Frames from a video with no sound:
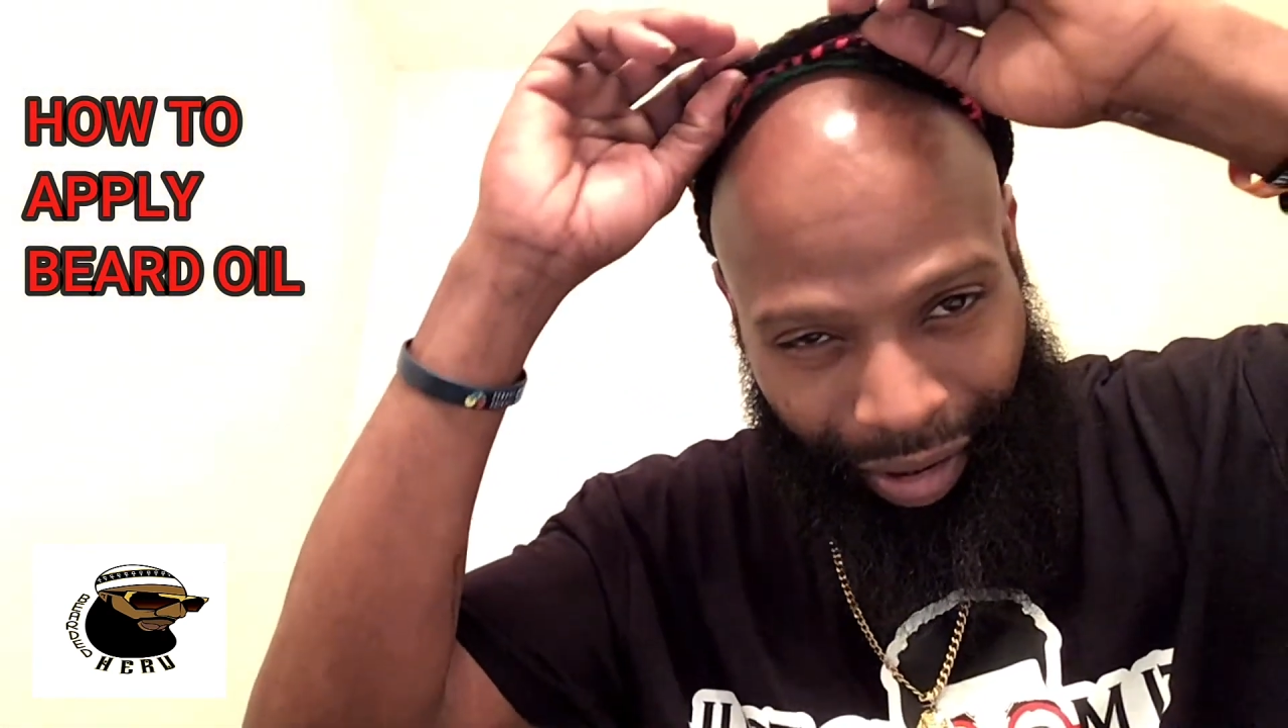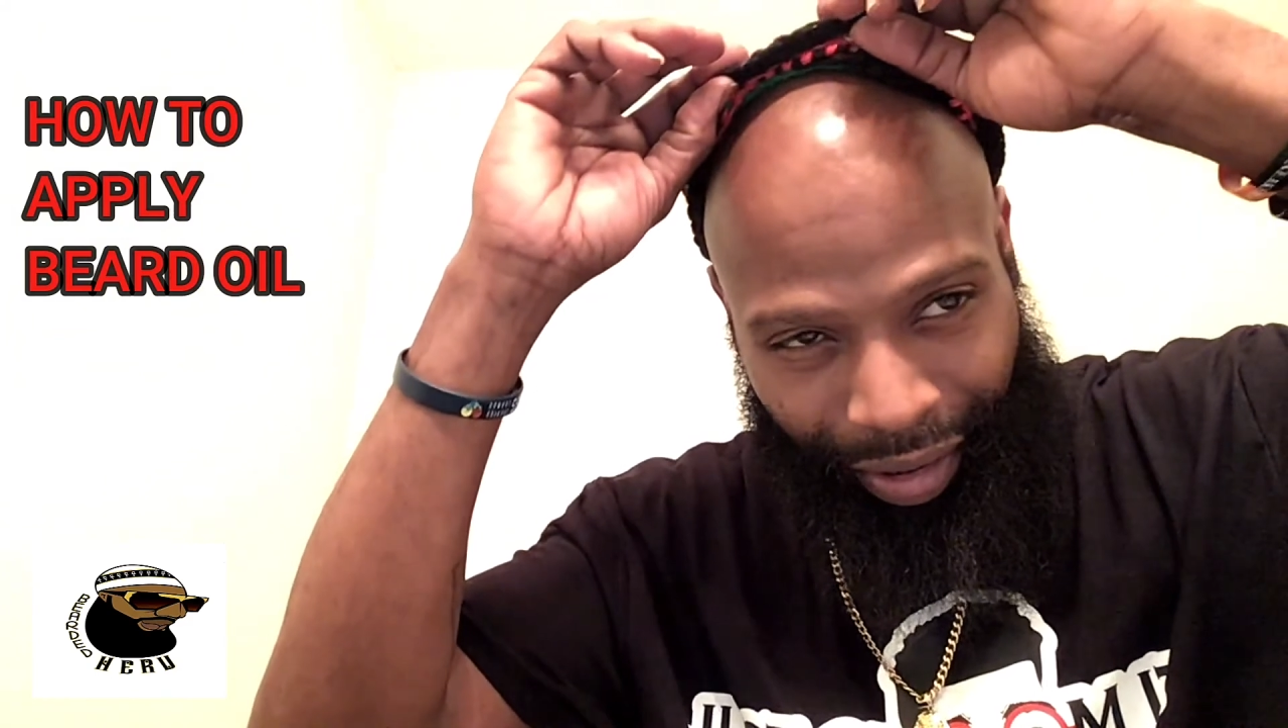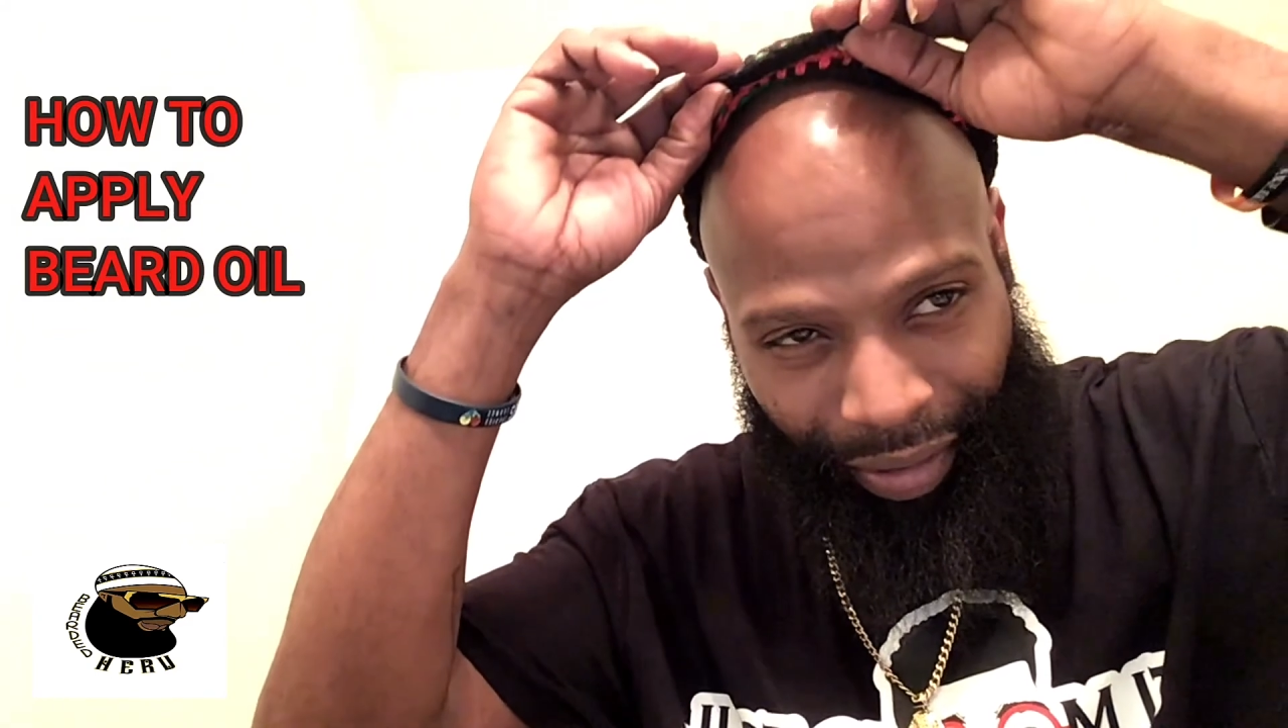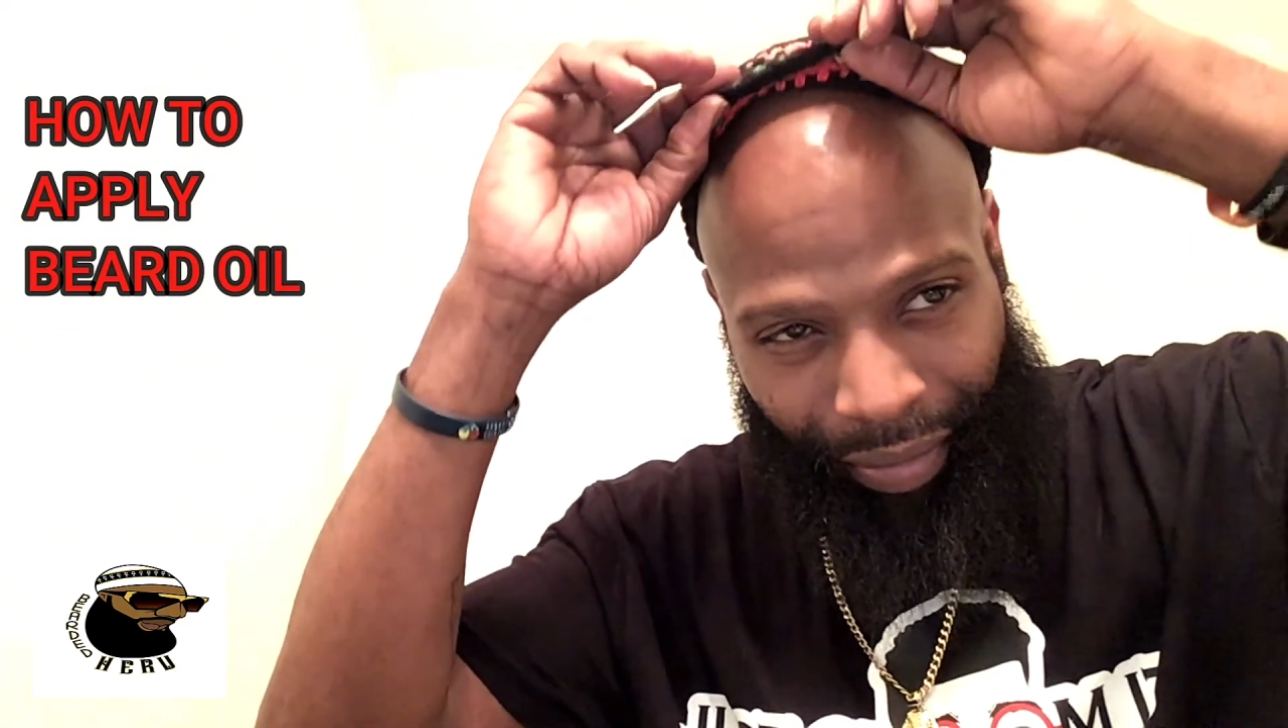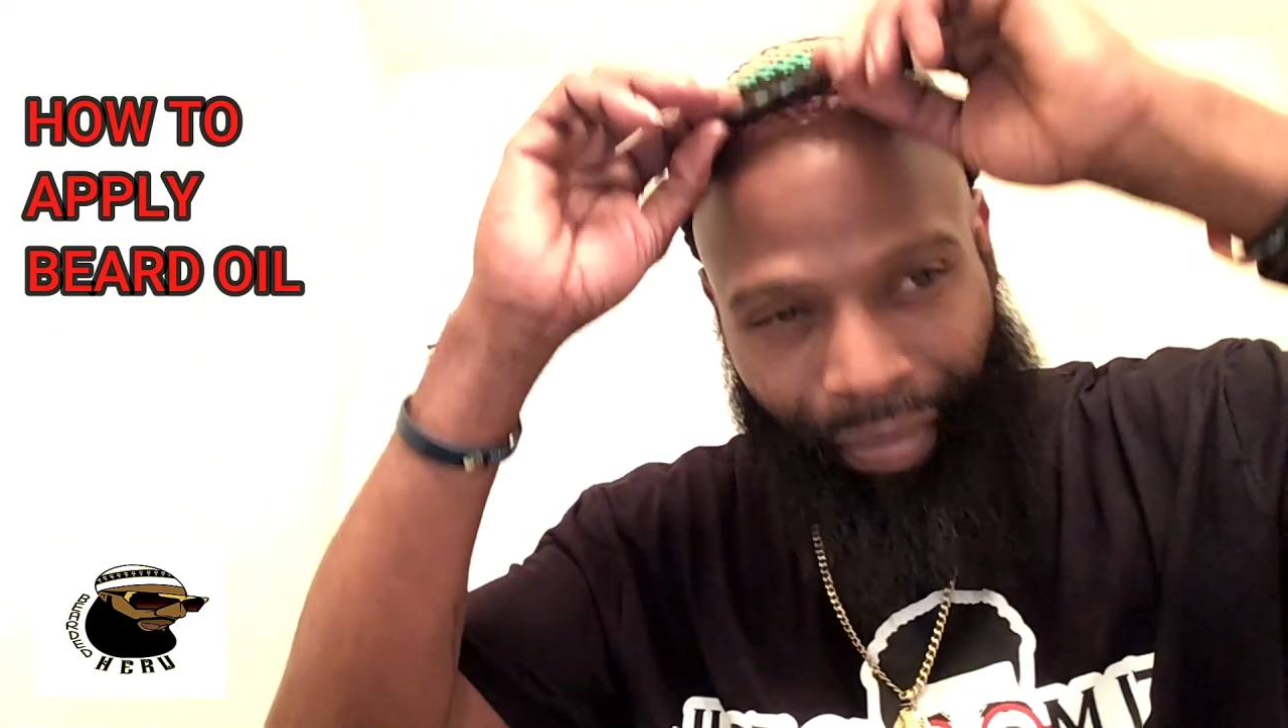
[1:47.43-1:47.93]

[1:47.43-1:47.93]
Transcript: head,